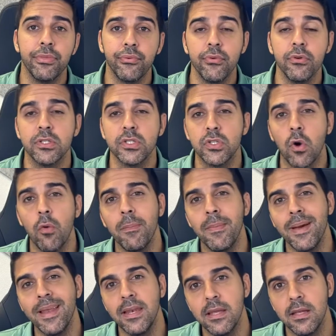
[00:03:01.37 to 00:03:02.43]
through so
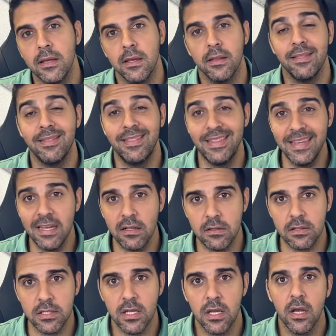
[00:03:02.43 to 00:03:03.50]
many
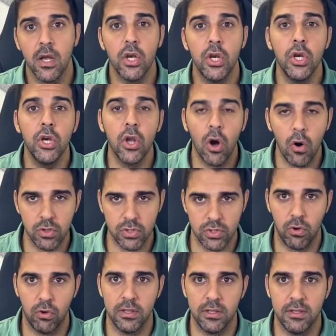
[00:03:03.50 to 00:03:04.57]
deals knows
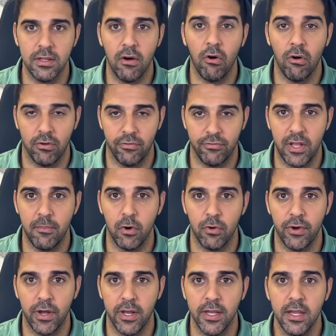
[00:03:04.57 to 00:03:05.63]
all of them
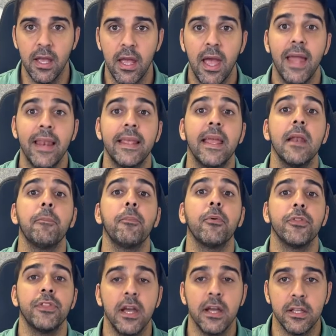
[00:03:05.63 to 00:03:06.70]
already and can
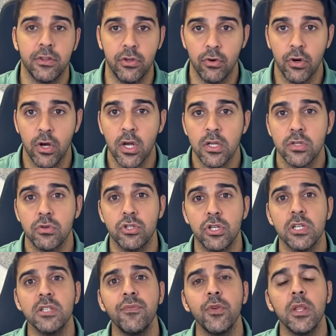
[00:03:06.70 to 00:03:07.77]
protect you. So
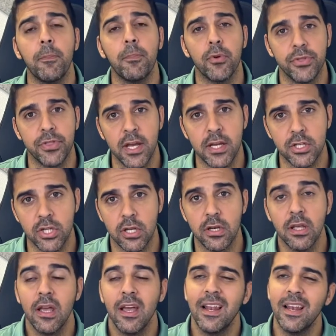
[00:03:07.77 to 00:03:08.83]
just for the protection,
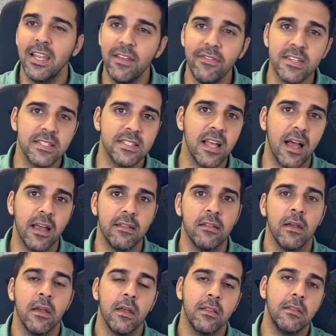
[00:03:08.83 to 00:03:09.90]
leave aside
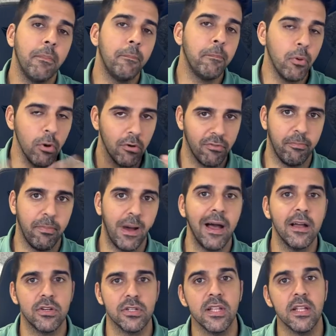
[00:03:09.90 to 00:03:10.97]
the pool of
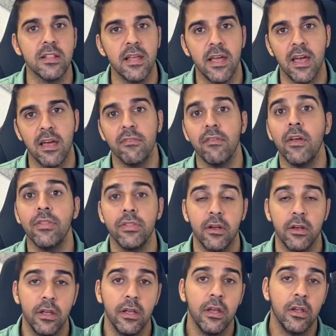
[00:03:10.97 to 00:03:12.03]
buyers that they have and
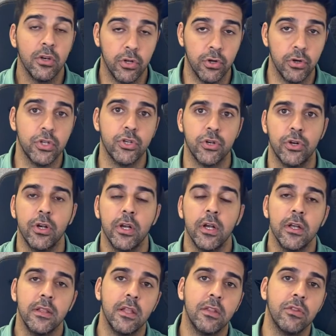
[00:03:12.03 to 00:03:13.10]
they nurture
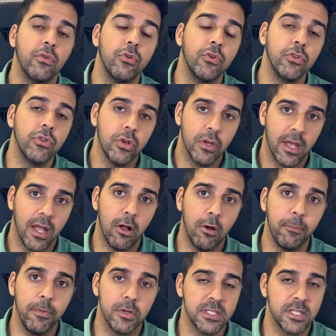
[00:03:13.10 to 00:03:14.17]
that could
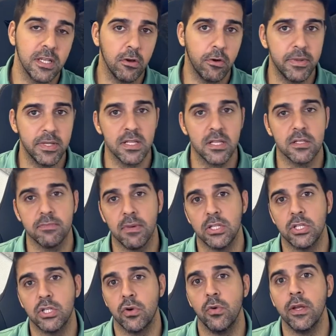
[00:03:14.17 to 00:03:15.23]
help you sell your business
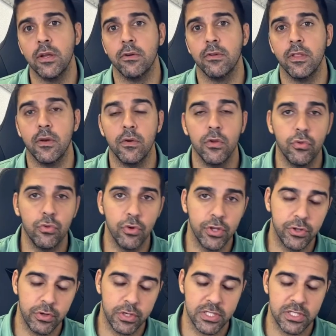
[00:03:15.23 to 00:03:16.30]
much quicker than you do
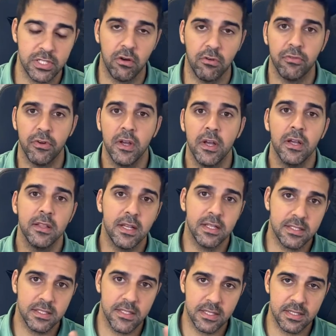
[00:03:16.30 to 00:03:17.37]
it yourself.
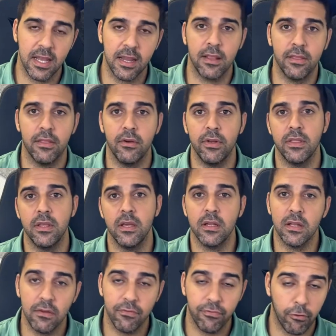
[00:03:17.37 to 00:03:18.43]
That's the secondary
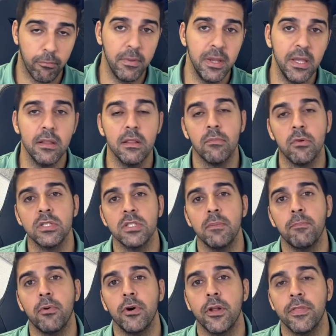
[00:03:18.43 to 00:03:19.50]
thing. For me, the most
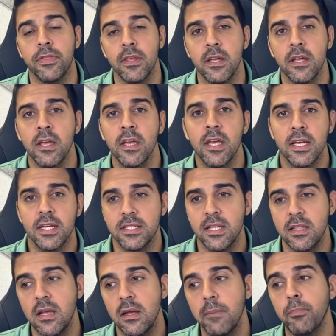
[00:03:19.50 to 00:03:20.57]
important thing is
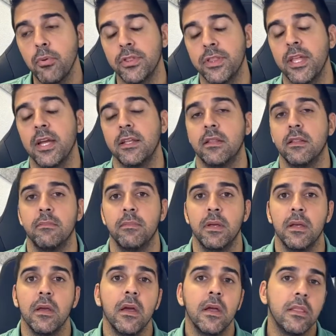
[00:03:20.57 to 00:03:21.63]
that they protected
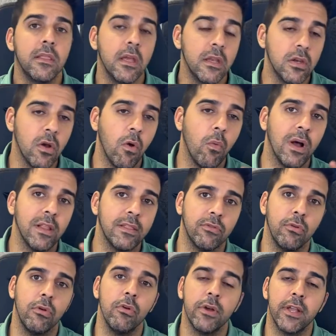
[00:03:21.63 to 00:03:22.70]
me. They know what to
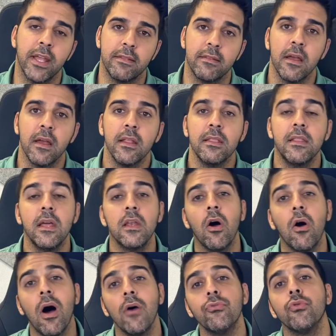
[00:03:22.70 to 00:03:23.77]
look at. They
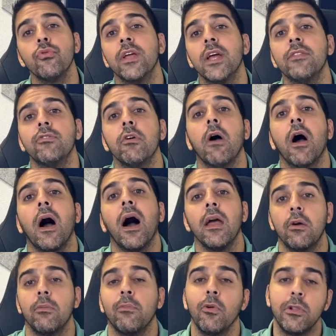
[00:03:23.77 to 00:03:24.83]
know how to get you a
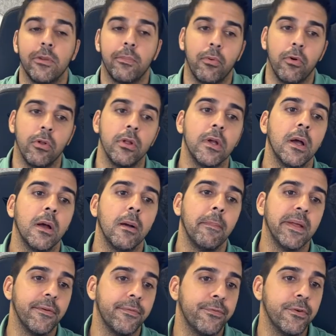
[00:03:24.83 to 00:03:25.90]
higher multiple.
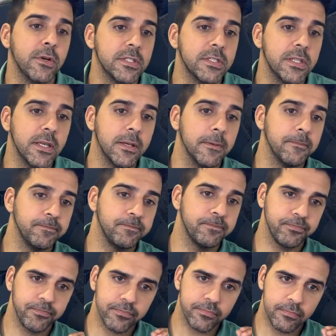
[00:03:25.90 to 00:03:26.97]
But the first thing
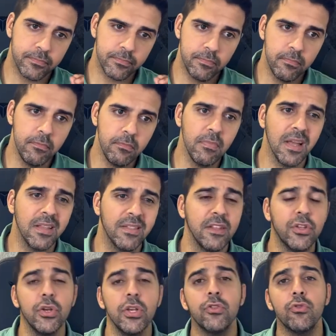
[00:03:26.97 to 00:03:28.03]
that
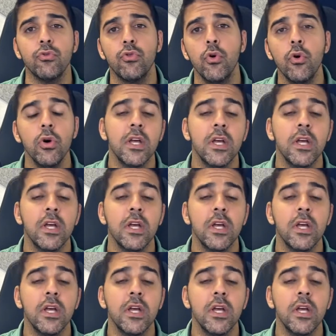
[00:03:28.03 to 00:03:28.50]
you need to do